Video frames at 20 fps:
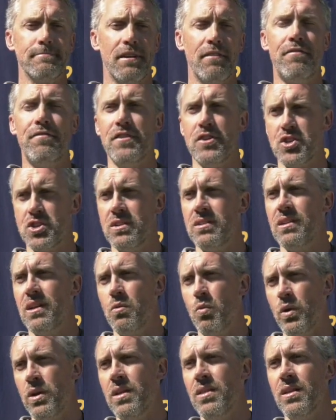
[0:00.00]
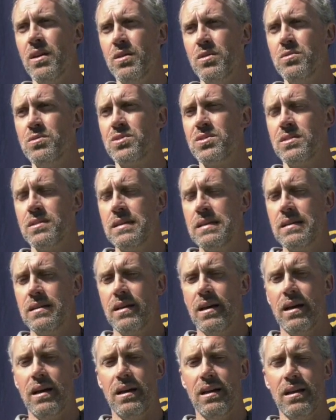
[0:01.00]
efficient at winning those.
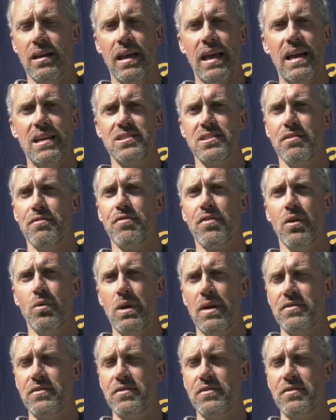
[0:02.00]
And guys up front,